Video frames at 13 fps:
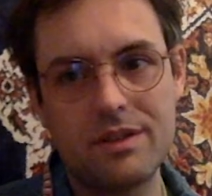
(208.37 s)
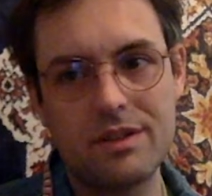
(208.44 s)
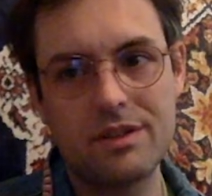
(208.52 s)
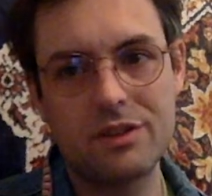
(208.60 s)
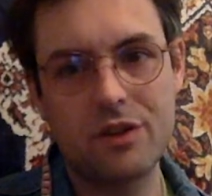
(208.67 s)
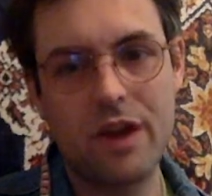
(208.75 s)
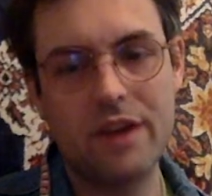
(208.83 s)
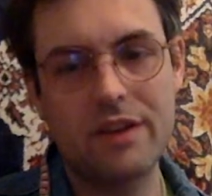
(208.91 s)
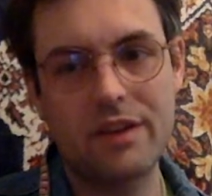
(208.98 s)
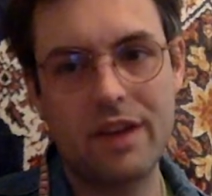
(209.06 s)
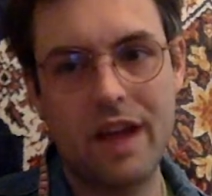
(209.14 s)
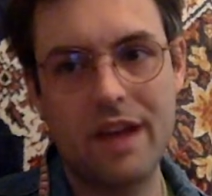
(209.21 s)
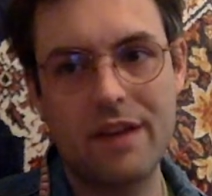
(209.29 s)
trying
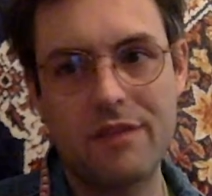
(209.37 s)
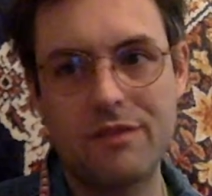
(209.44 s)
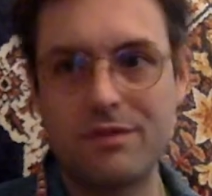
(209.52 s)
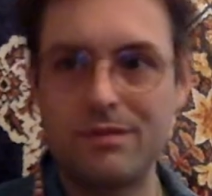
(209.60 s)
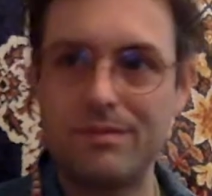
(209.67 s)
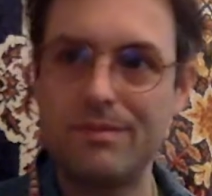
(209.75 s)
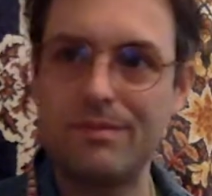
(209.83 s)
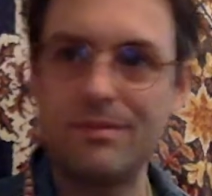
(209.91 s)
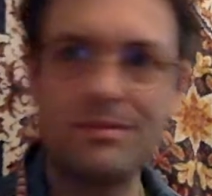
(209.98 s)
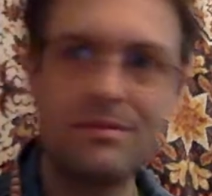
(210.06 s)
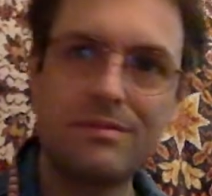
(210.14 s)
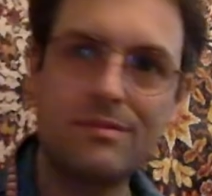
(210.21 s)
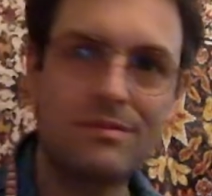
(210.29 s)
to kind of
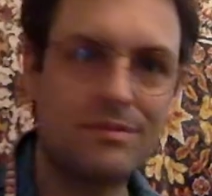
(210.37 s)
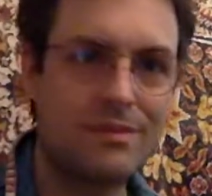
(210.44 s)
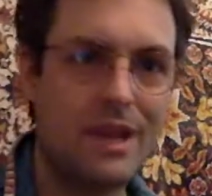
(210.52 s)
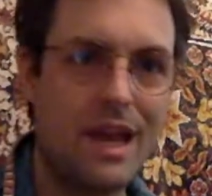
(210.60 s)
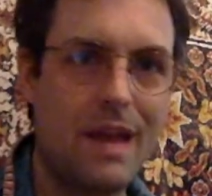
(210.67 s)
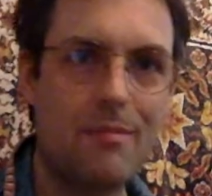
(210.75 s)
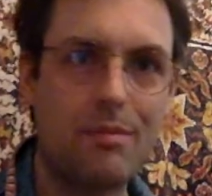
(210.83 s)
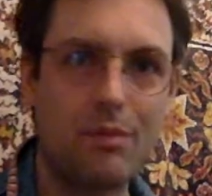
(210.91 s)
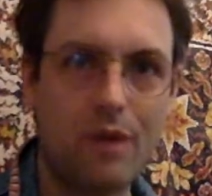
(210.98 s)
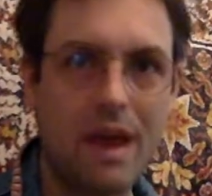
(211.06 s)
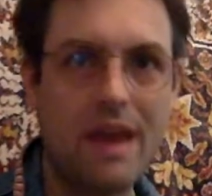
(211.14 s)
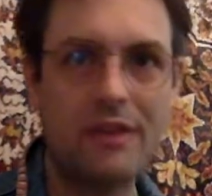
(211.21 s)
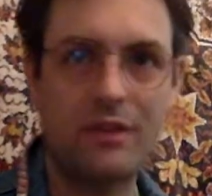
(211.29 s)

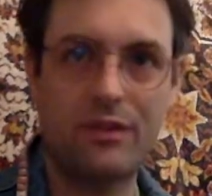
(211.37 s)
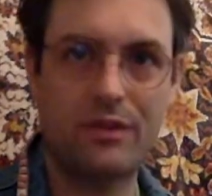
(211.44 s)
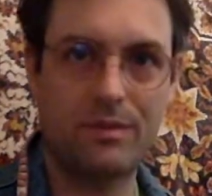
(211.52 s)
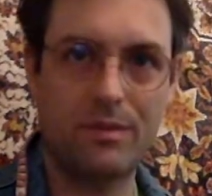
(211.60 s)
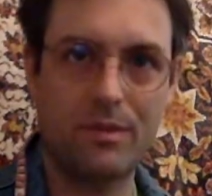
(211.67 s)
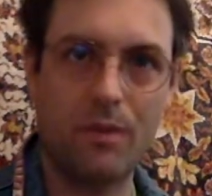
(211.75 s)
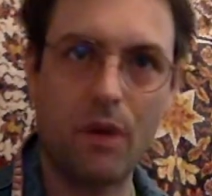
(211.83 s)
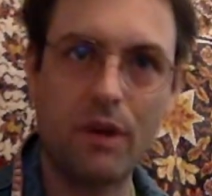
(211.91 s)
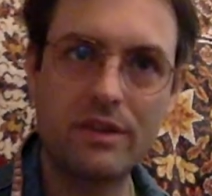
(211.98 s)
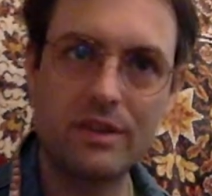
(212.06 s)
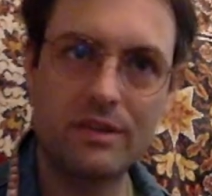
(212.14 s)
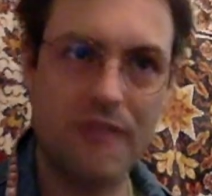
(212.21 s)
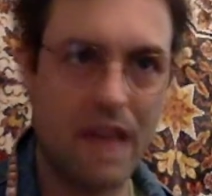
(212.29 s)
embrace the
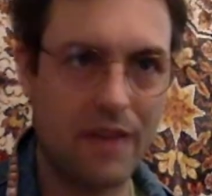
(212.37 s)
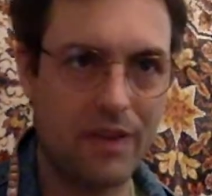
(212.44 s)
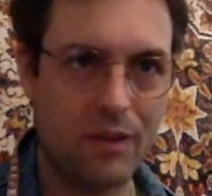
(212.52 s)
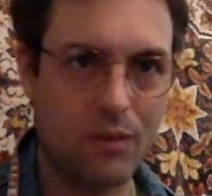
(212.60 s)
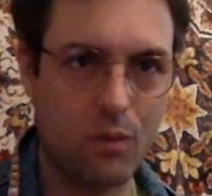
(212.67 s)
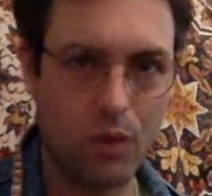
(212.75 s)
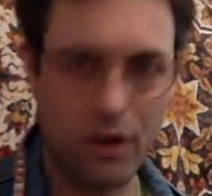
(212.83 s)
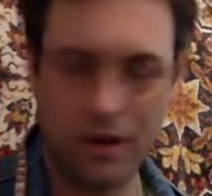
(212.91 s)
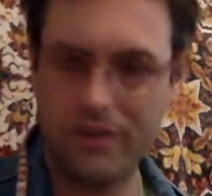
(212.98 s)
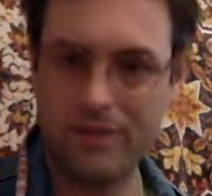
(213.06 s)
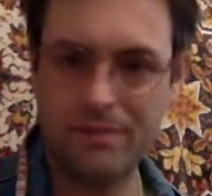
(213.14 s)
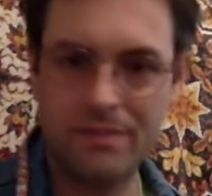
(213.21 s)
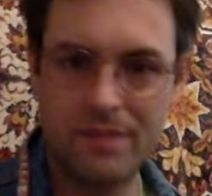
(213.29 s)
parts of that
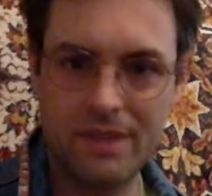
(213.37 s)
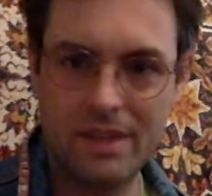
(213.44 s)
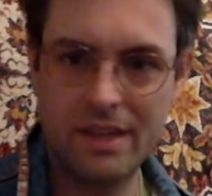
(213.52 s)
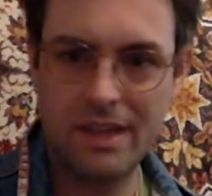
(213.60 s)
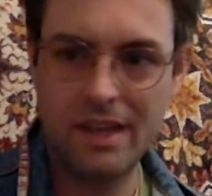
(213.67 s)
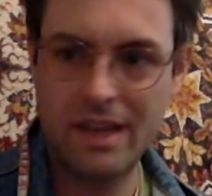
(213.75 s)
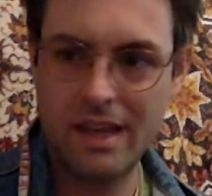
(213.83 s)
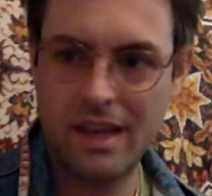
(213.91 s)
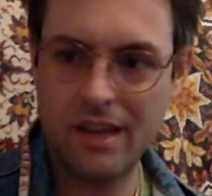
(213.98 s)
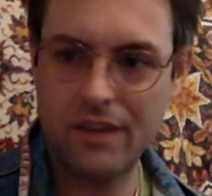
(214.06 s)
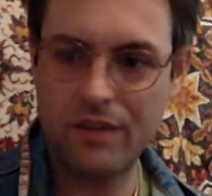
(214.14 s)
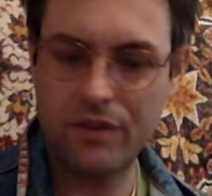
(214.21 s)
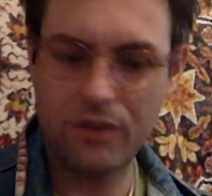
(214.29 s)
worked.
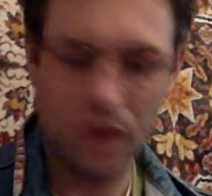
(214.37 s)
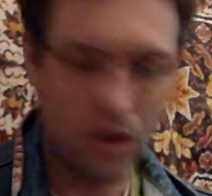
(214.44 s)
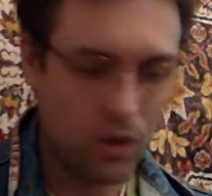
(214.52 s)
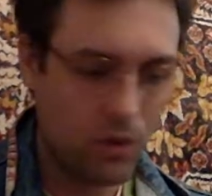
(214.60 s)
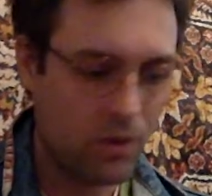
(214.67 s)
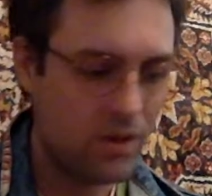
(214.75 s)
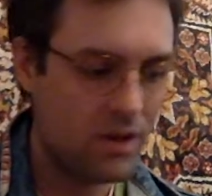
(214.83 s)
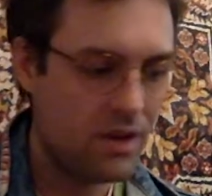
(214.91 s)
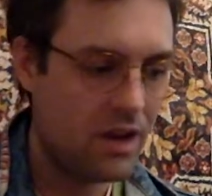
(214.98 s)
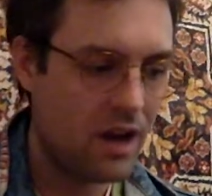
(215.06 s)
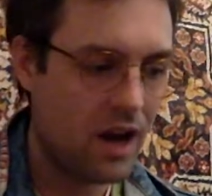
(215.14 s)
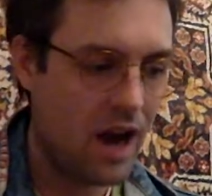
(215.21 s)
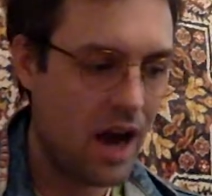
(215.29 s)
So,
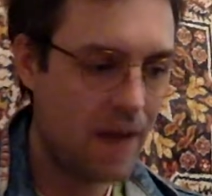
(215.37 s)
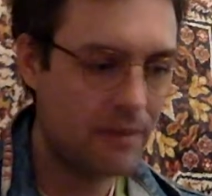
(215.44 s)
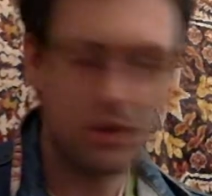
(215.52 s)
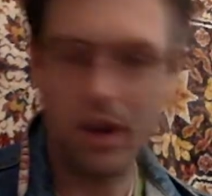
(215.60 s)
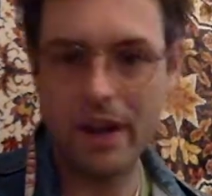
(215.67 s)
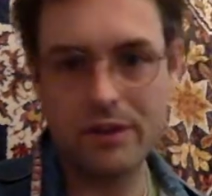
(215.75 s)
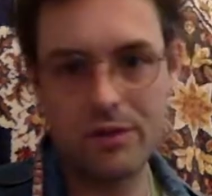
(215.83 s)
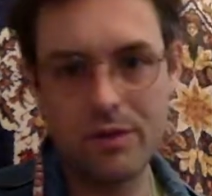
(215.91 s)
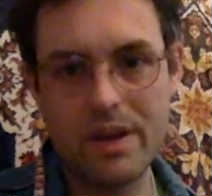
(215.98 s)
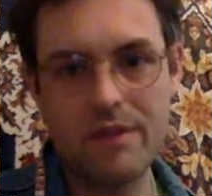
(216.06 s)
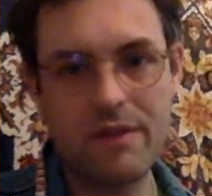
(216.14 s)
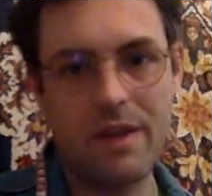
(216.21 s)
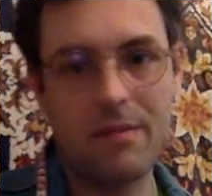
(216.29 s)
I'm trying to
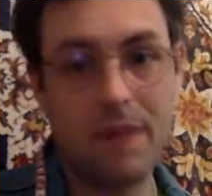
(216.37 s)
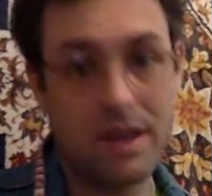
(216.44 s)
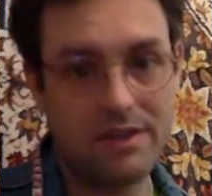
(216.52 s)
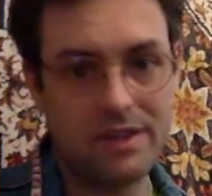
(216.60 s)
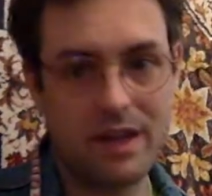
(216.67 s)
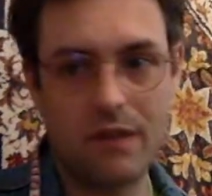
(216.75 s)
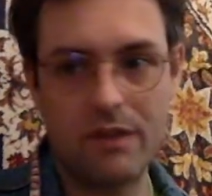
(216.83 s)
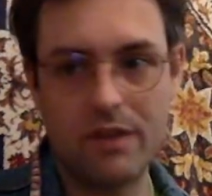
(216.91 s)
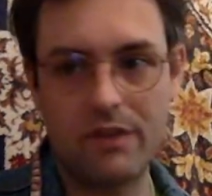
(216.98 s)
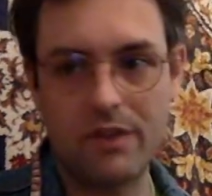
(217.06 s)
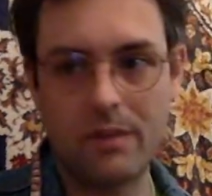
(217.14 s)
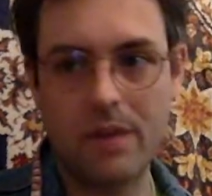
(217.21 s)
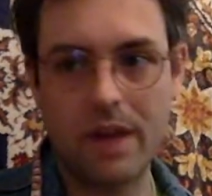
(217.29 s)
reinvent myself as
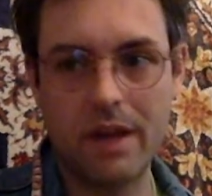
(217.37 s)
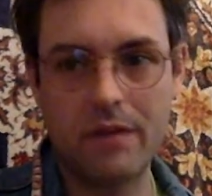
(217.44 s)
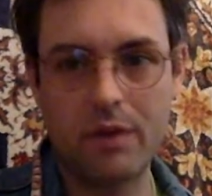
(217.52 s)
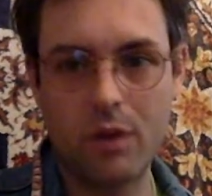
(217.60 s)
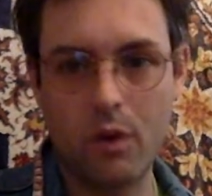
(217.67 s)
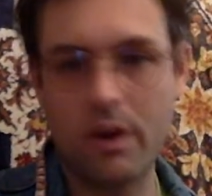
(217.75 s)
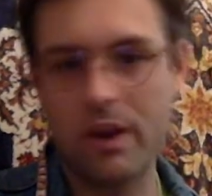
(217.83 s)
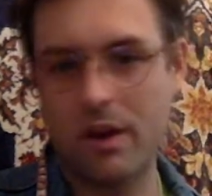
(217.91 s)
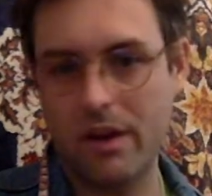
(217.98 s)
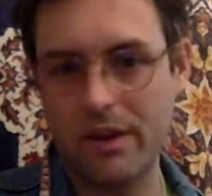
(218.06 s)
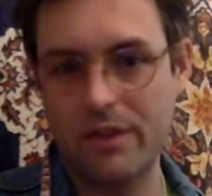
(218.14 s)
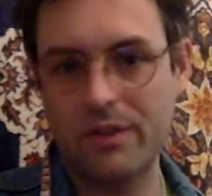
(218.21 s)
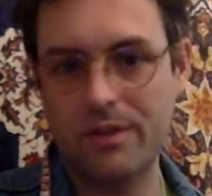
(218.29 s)
some kind of recording
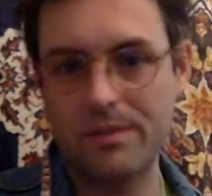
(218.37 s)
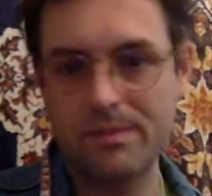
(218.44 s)
artist.